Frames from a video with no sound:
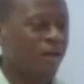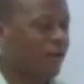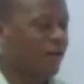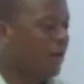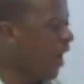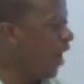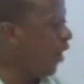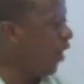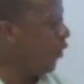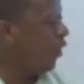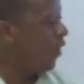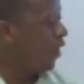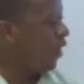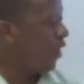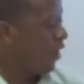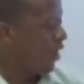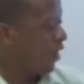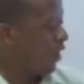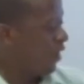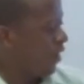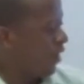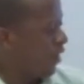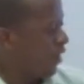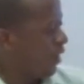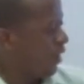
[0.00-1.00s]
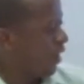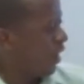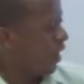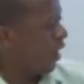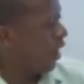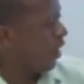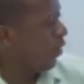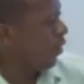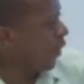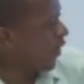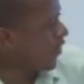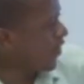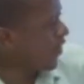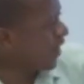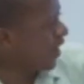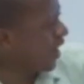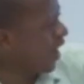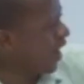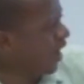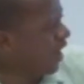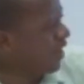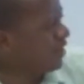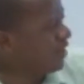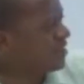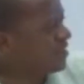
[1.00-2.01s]
Now, look at the
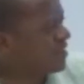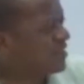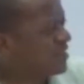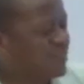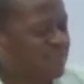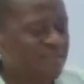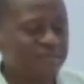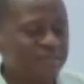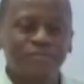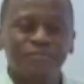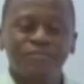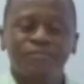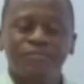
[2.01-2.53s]
colors